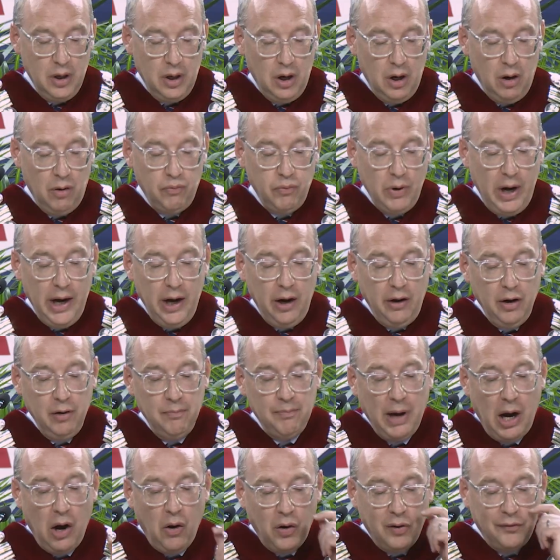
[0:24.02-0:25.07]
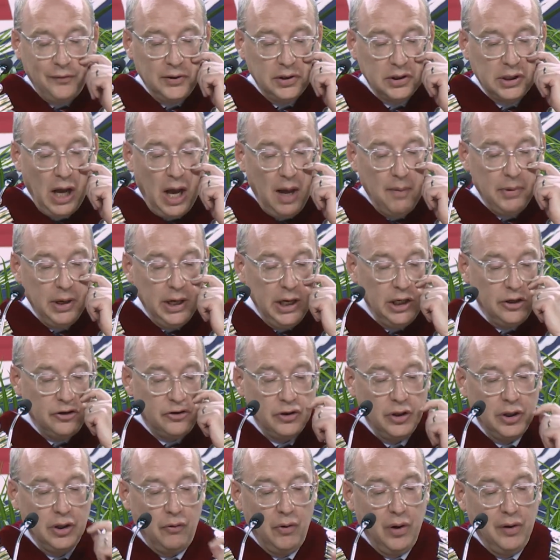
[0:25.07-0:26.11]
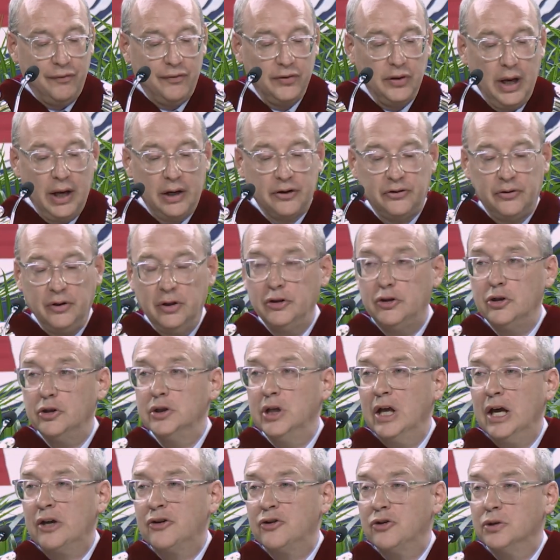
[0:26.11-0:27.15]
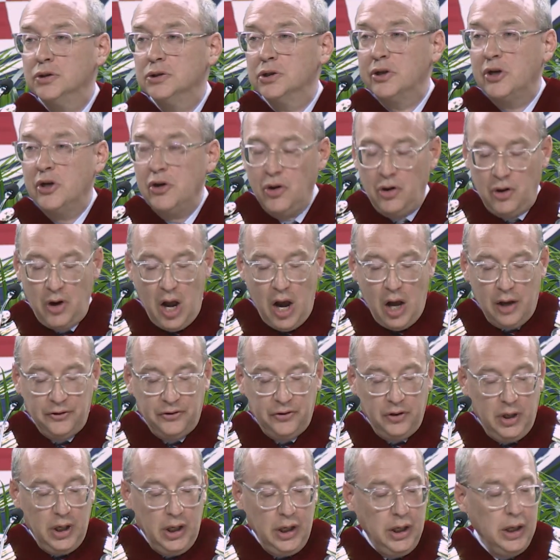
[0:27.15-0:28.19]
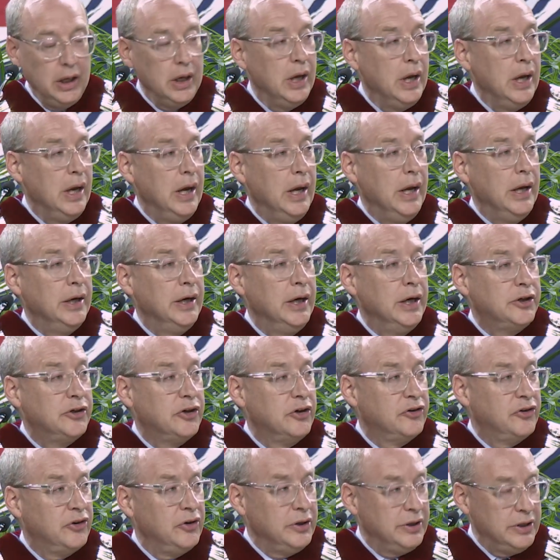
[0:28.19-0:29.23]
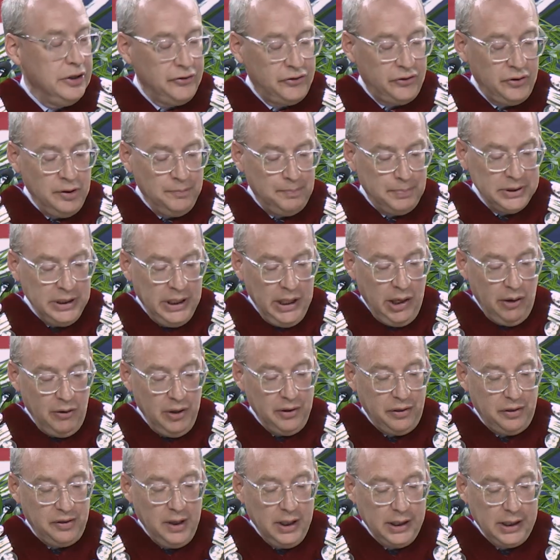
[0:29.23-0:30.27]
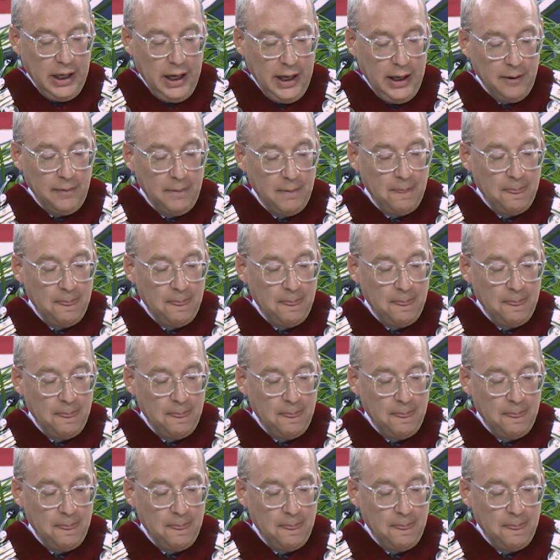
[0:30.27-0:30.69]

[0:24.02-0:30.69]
a rare and powerful combination that reflects intellectual curiosity and interdisciplinary thinking.